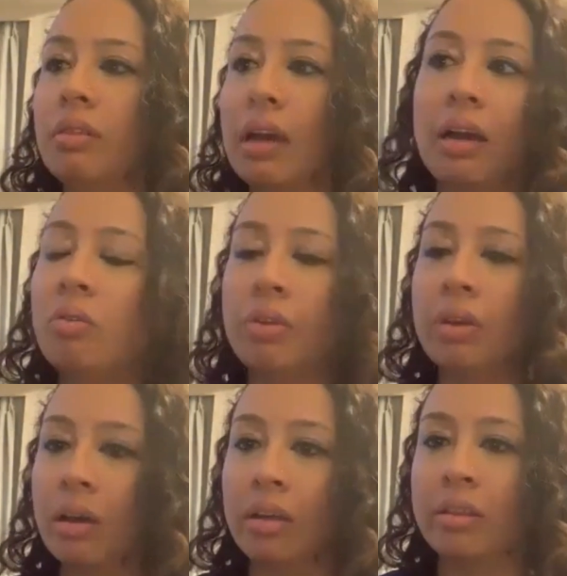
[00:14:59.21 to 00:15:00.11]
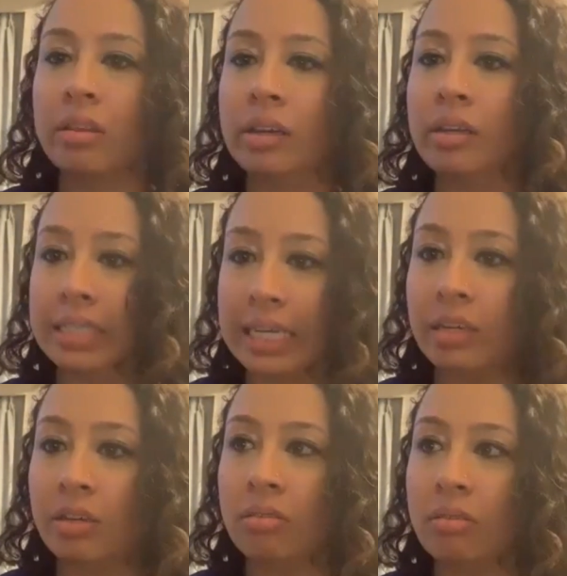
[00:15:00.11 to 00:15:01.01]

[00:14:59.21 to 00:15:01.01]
How on earth are they going to take you?